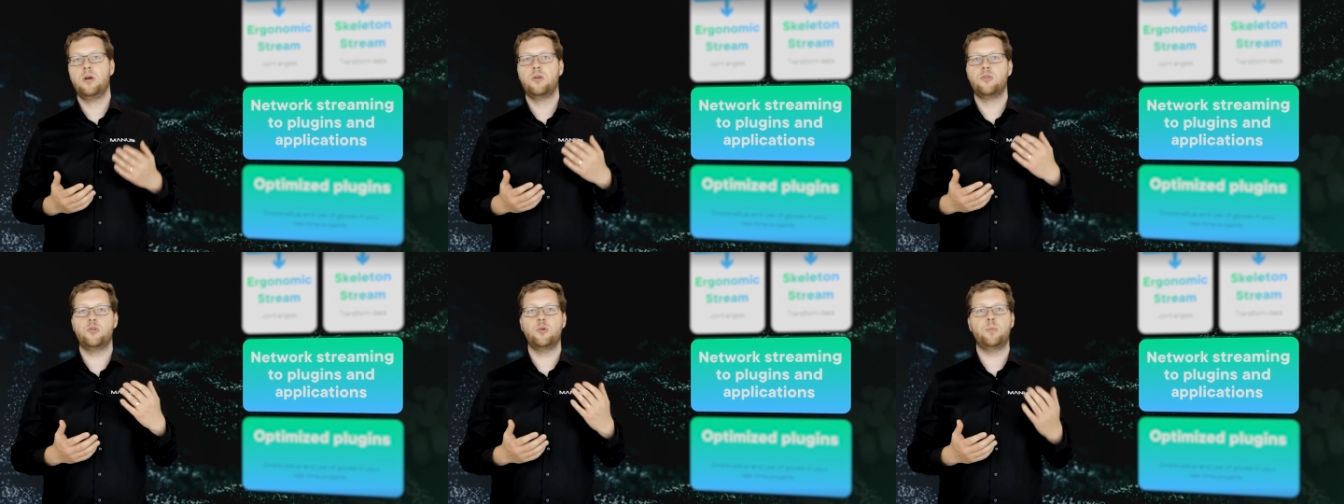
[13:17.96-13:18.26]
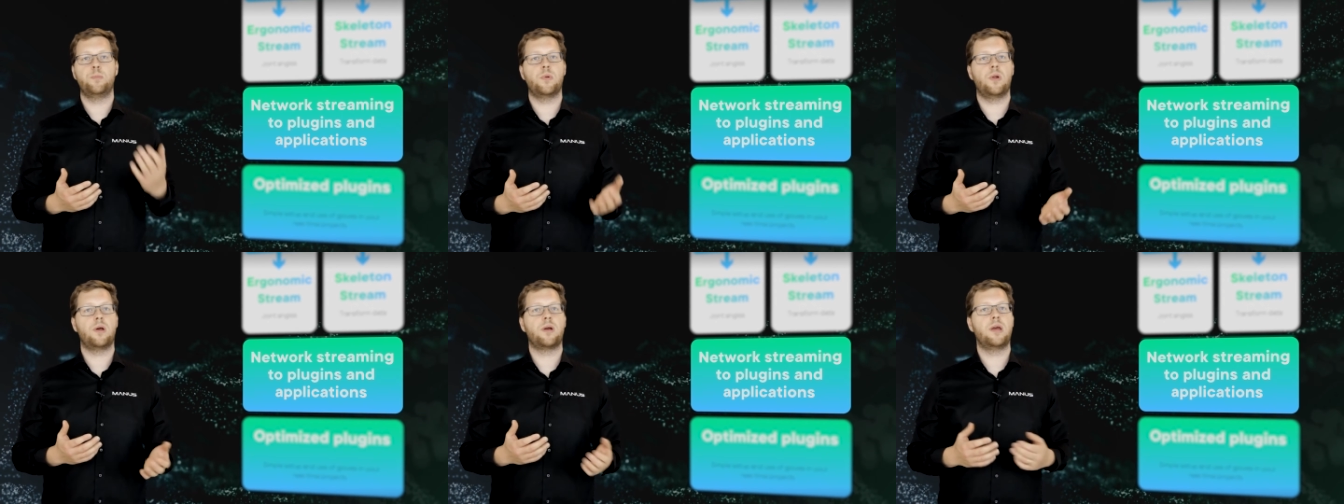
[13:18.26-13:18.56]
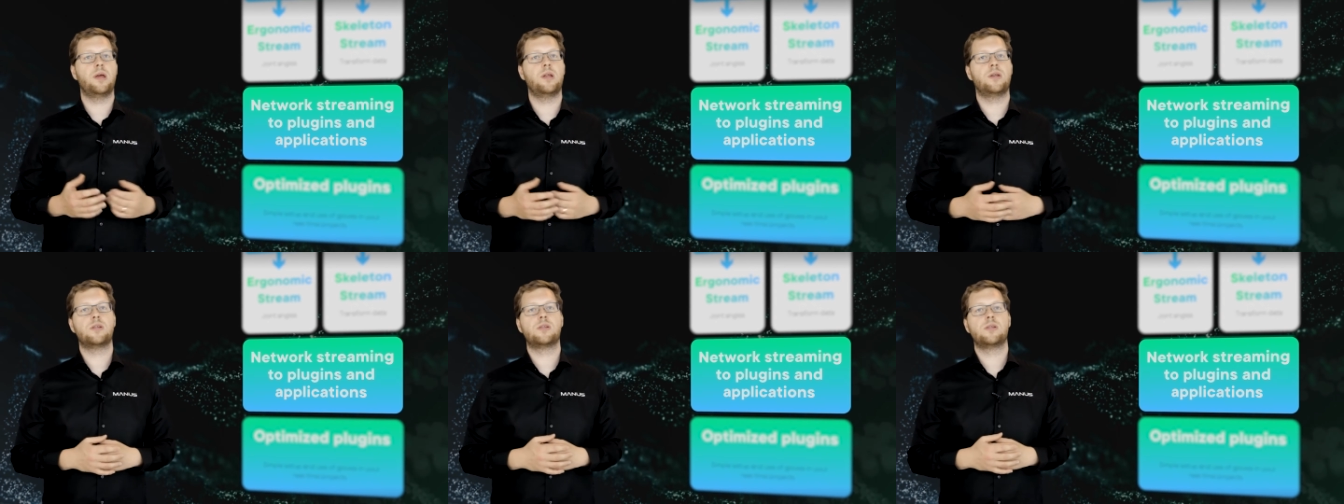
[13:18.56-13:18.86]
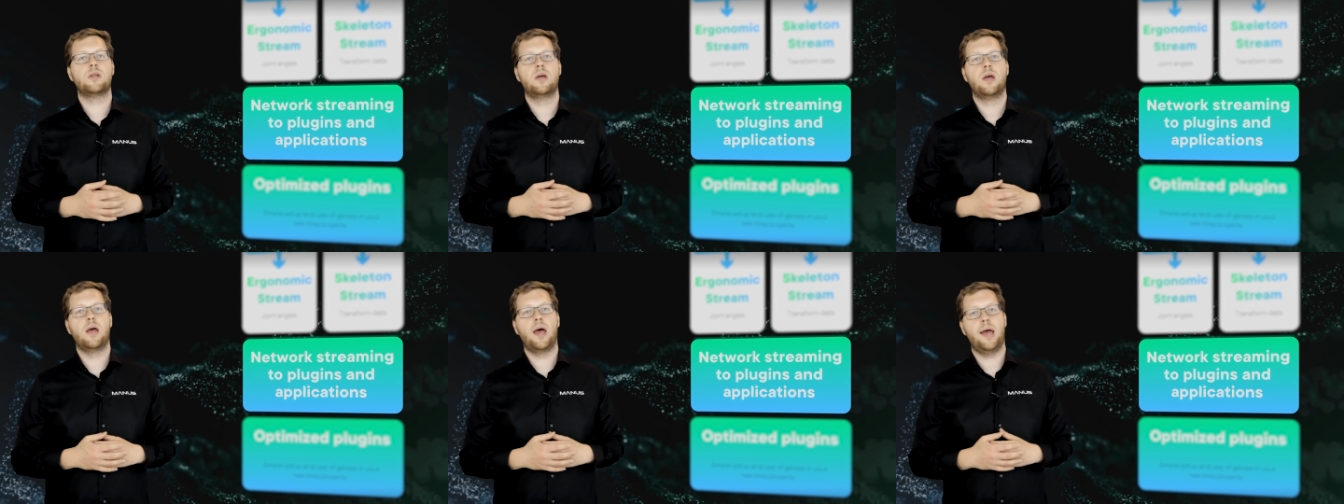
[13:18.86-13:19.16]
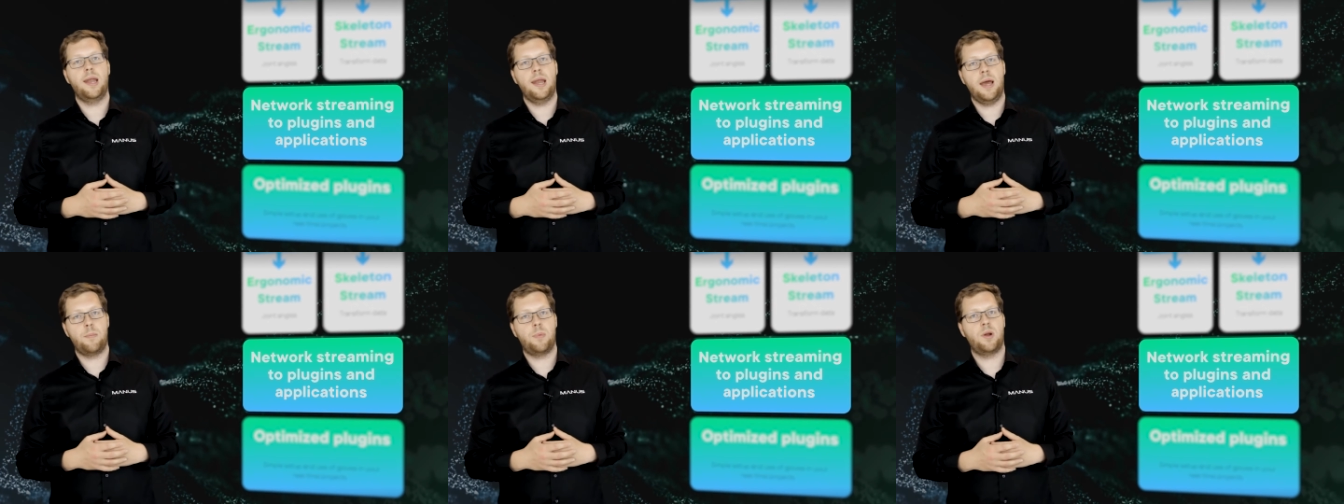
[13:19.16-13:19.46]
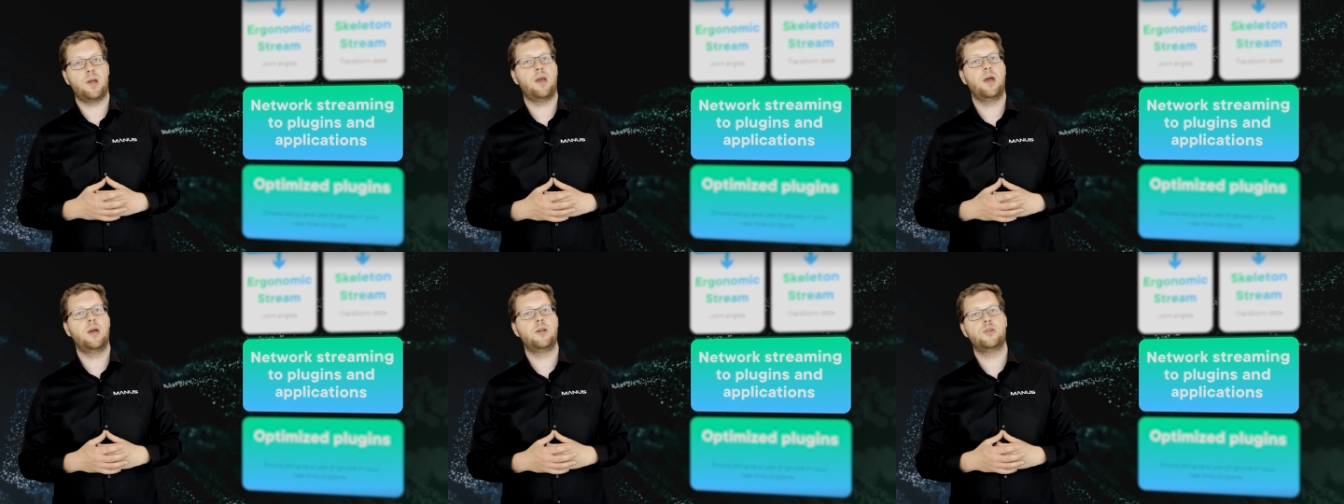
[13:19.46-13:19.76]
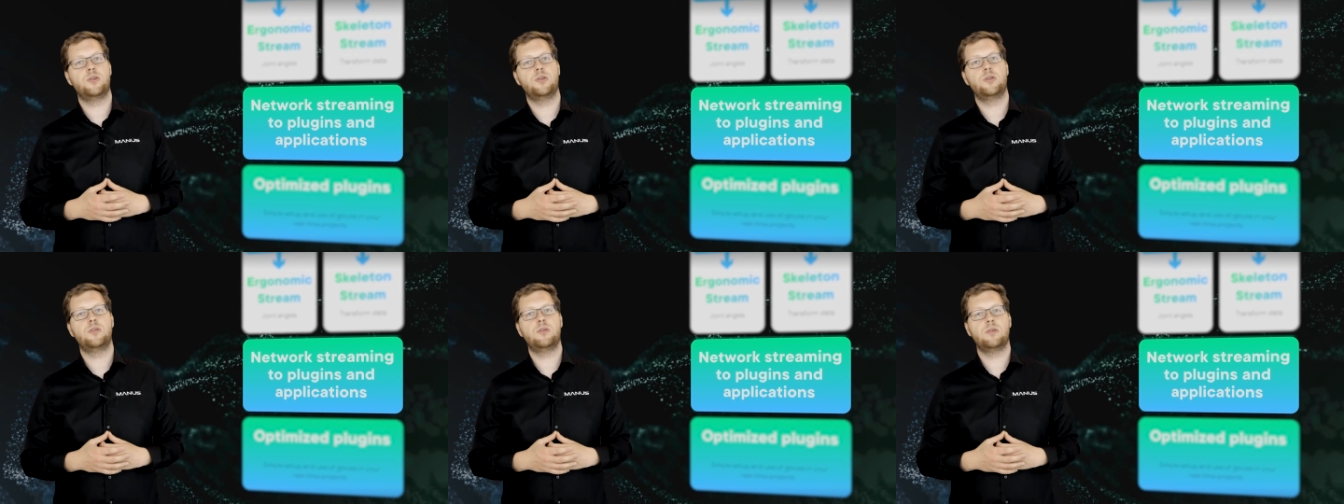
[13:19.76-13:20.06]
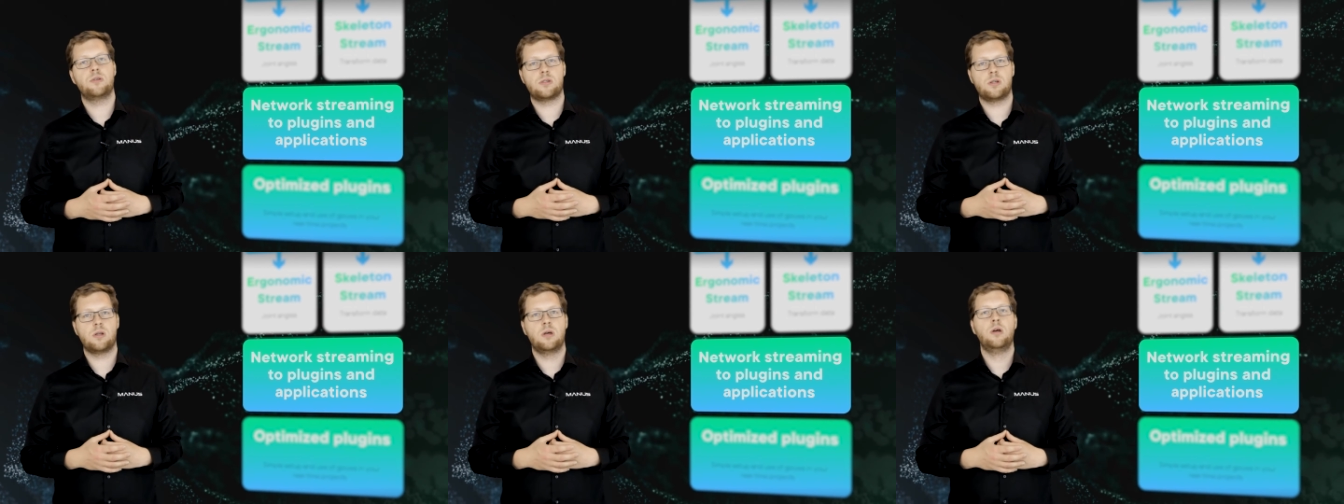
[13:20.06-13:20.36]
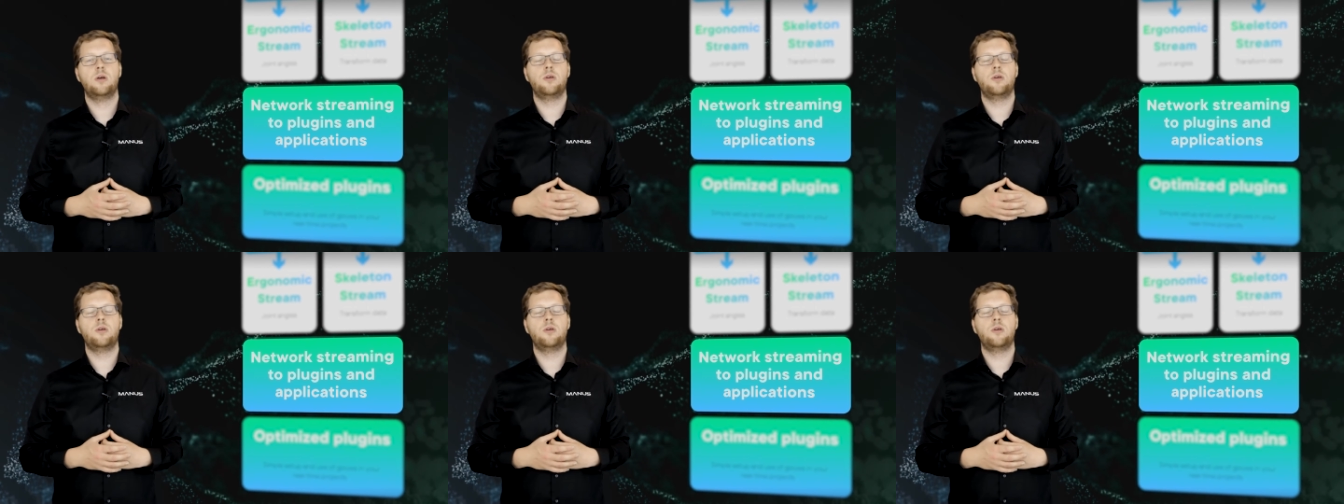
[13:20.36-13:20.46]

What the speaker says: to plugins and applications